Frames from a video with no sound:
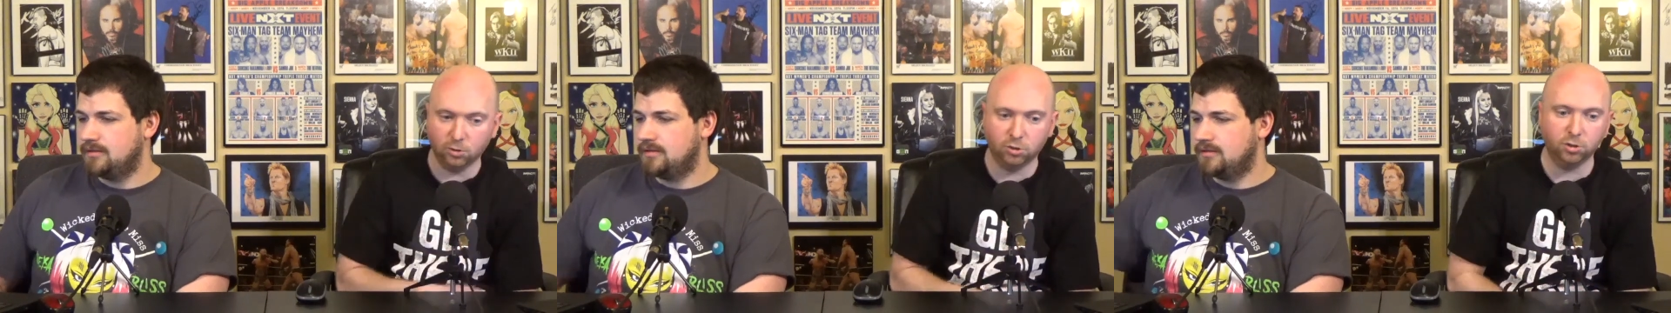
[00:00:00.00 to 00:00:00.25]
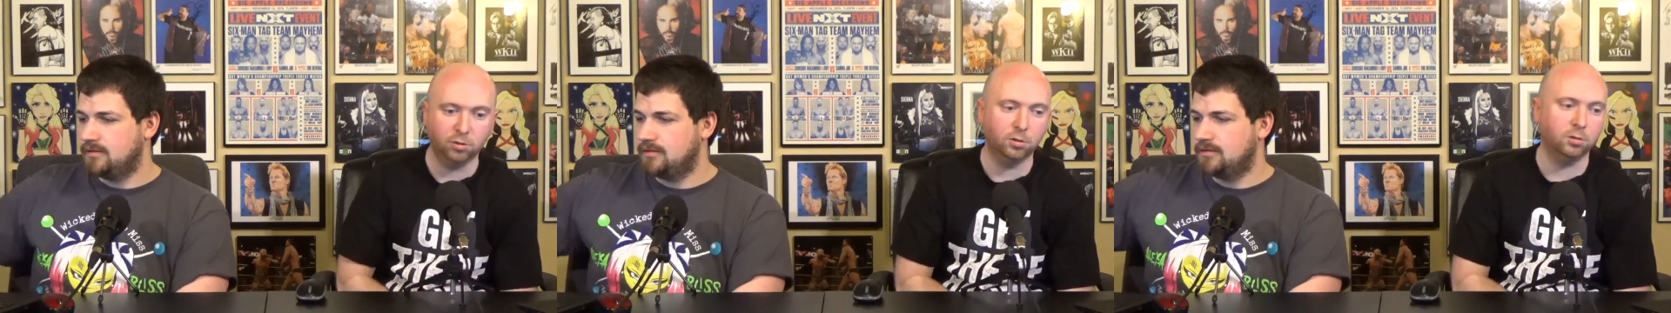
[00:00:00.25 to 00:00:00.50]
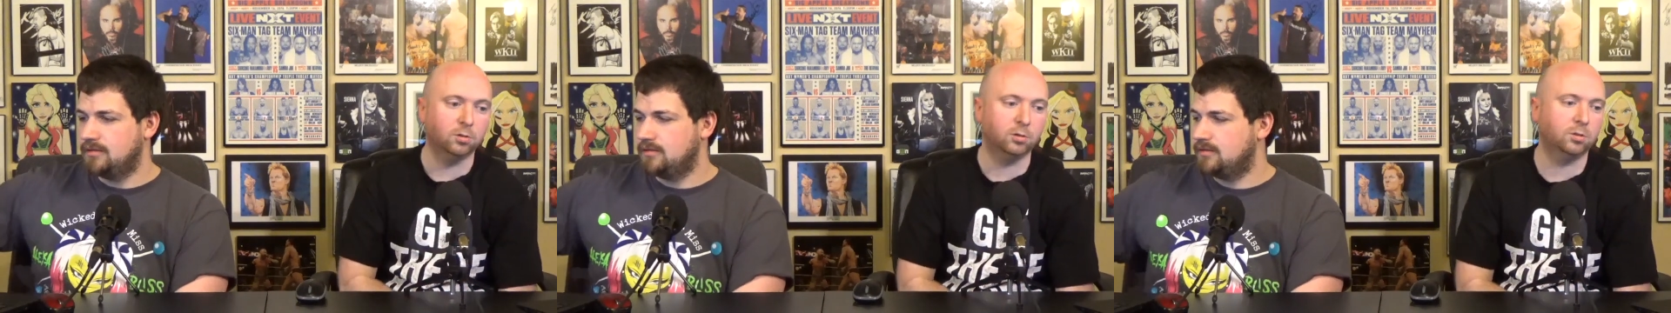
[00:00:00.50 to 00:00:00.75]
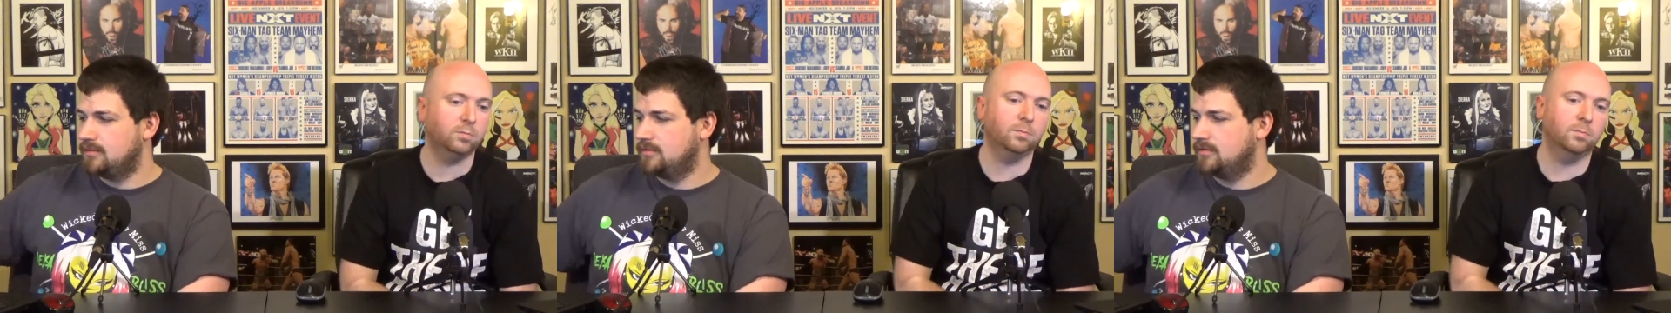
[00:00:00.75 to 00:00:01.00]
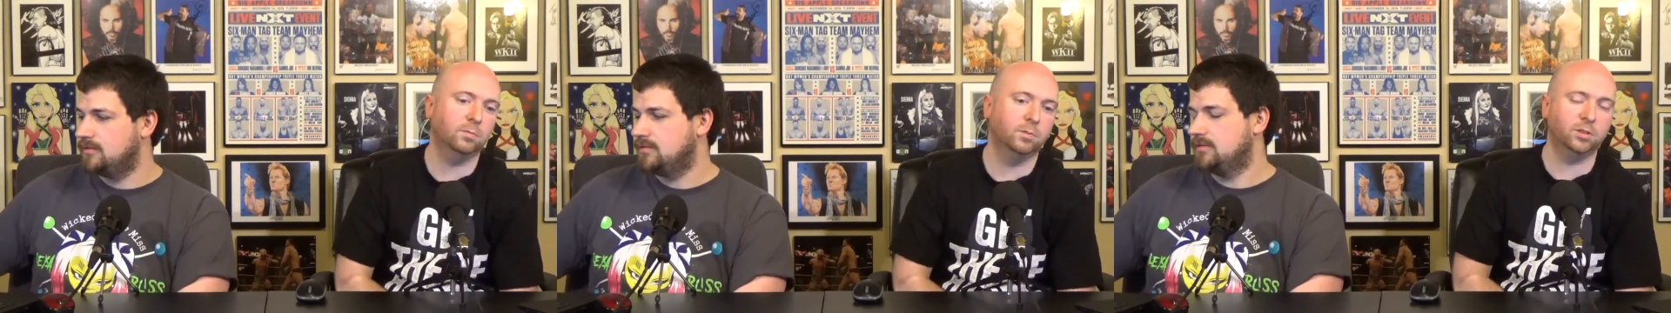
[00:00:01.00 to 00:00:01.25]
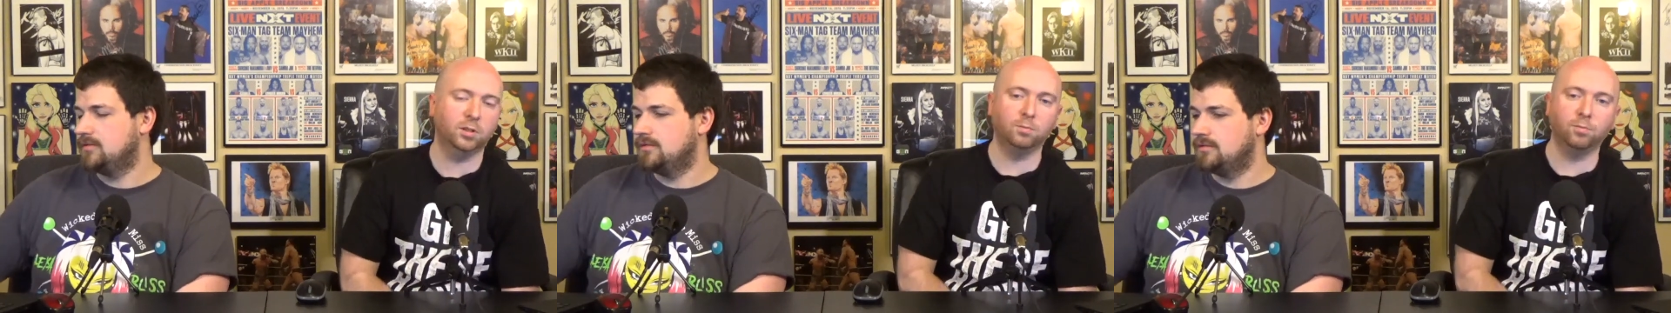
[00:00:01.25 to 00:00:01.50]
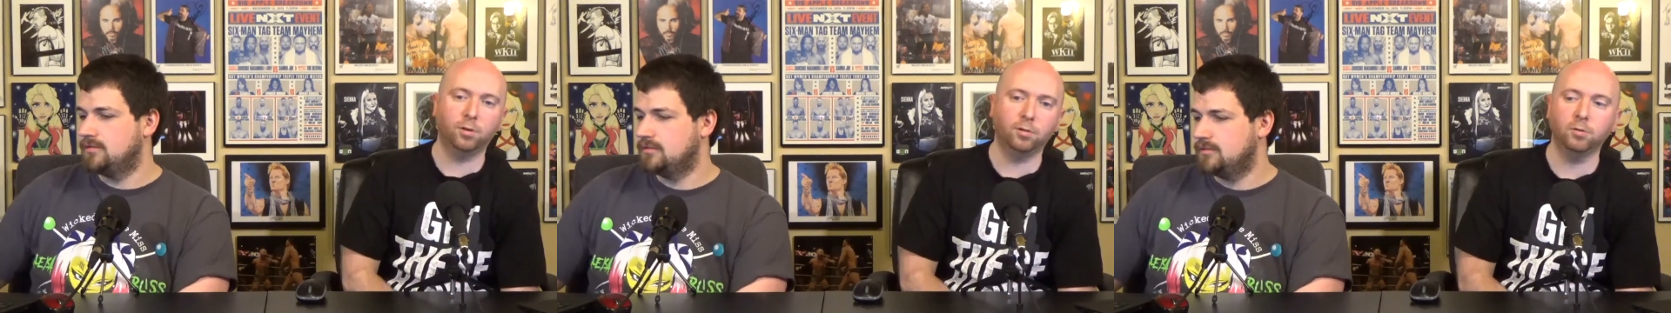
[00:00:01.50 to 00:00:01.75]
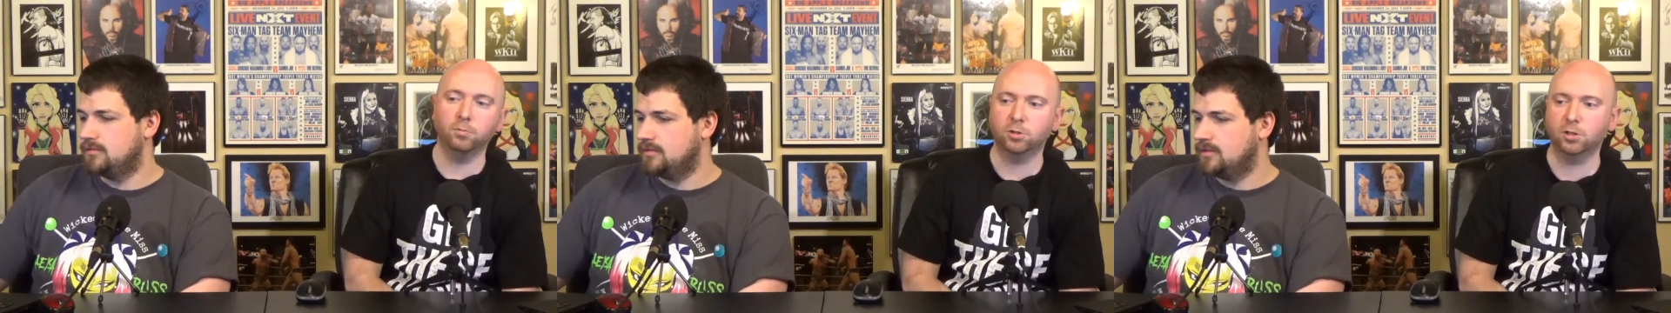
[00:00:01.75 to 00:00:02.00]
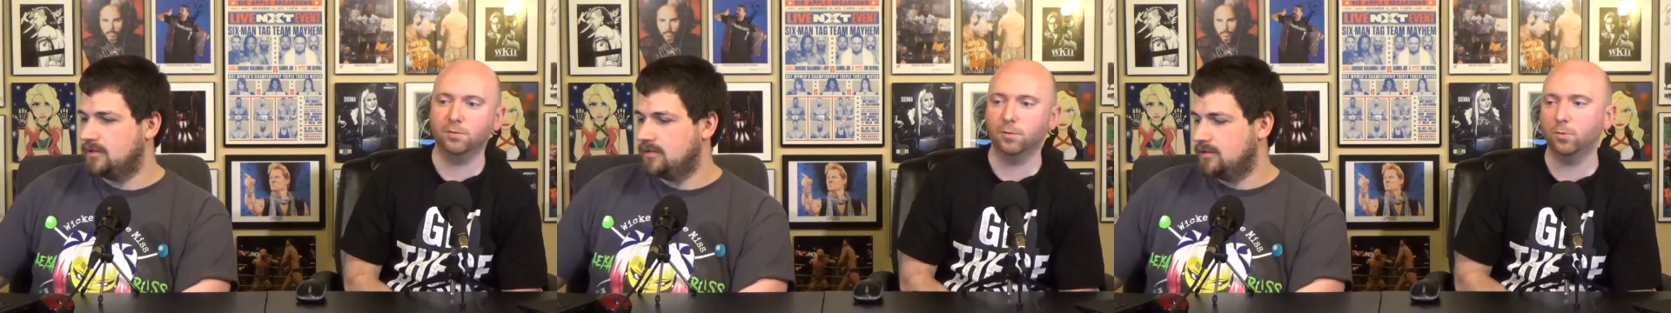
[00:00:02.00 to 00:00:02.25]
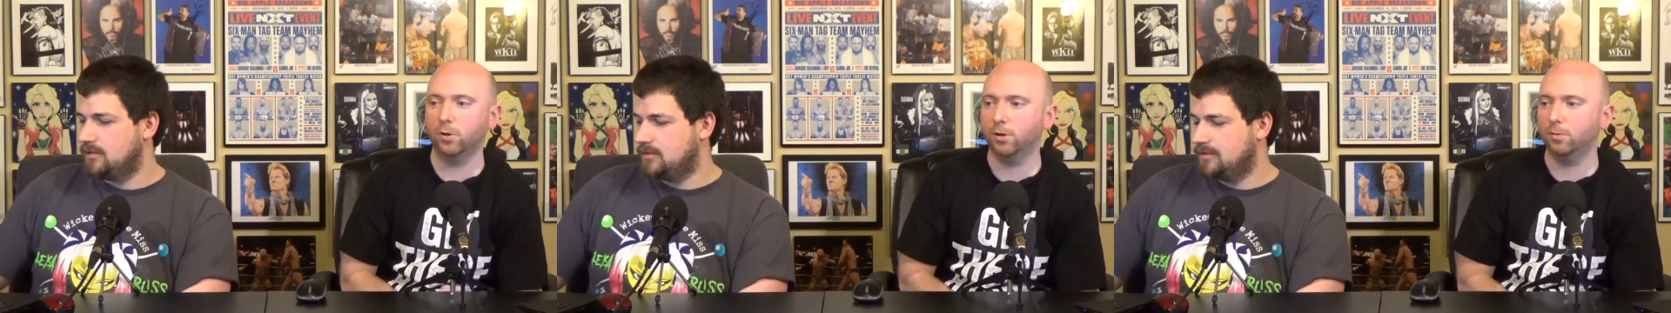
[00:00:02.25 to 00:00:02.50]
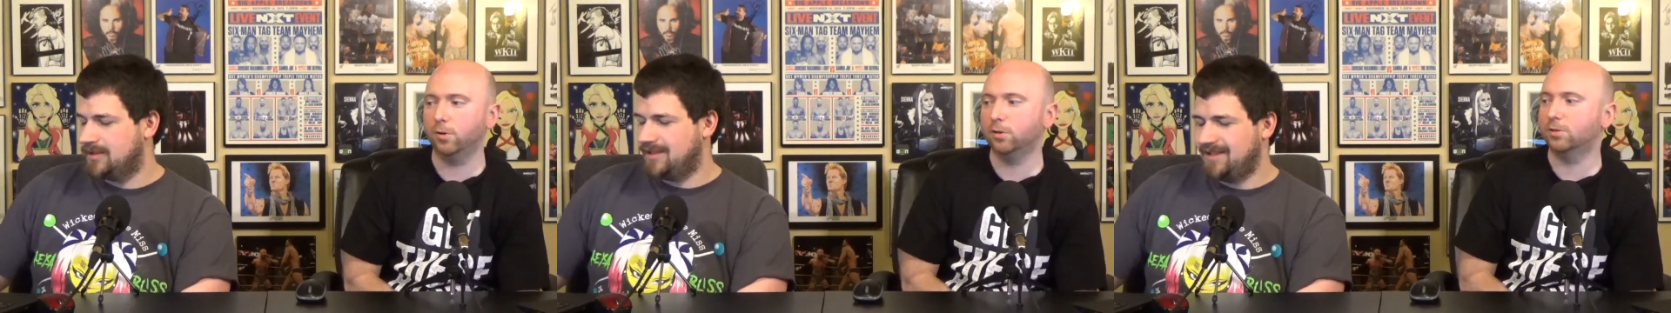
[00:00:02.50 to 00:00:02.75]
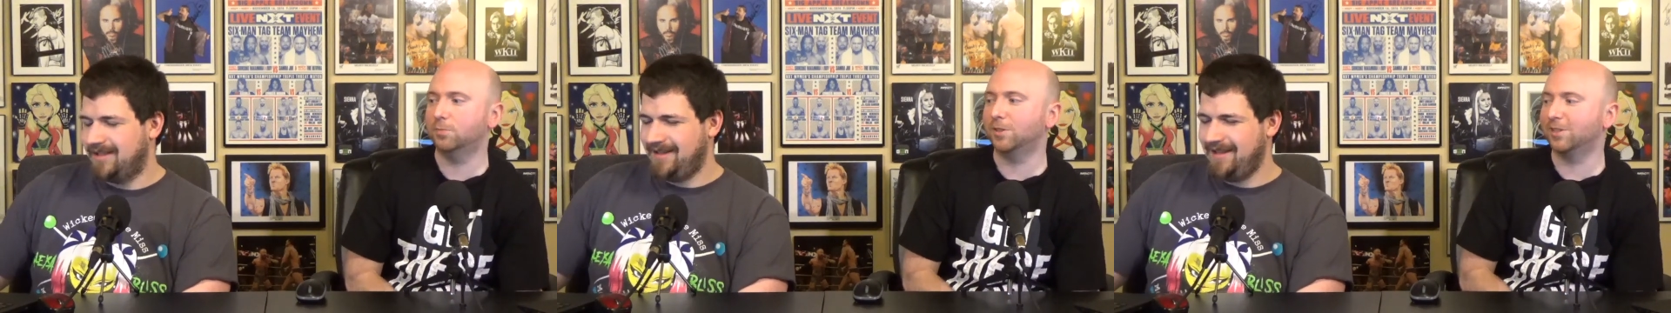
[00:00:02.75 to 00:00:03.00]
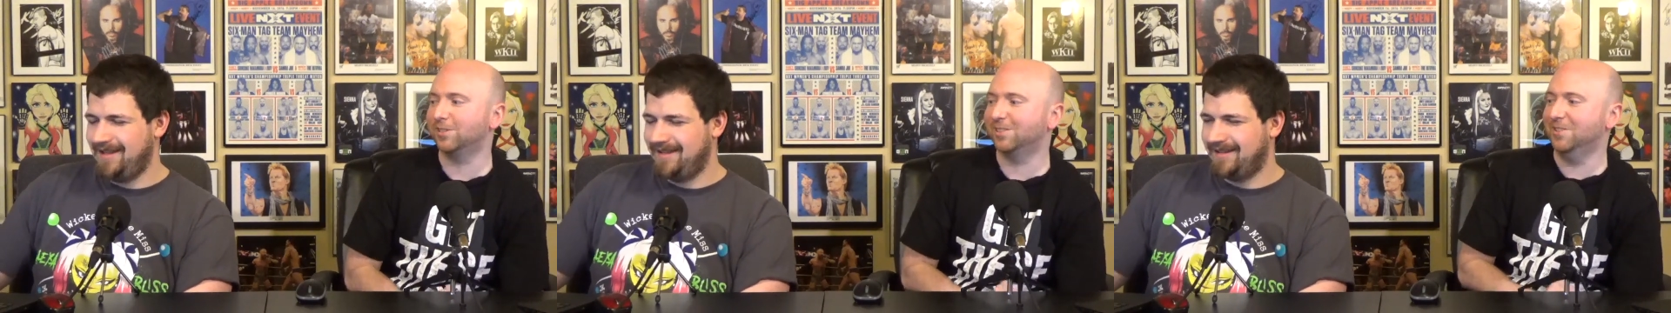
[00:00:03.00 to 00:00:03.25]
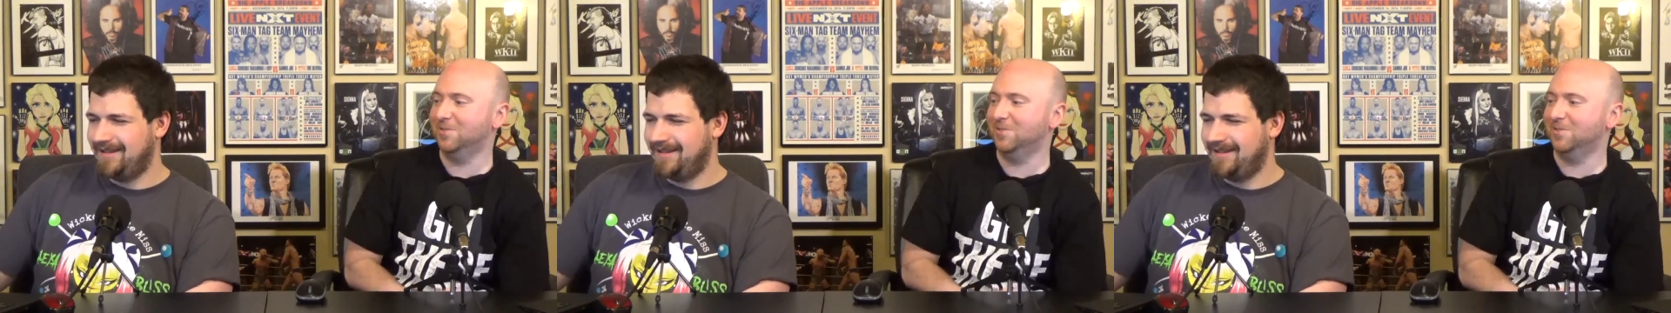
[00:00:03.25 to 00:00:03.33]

Speaker 1: Jinder's Singh brother, whichever one it was, because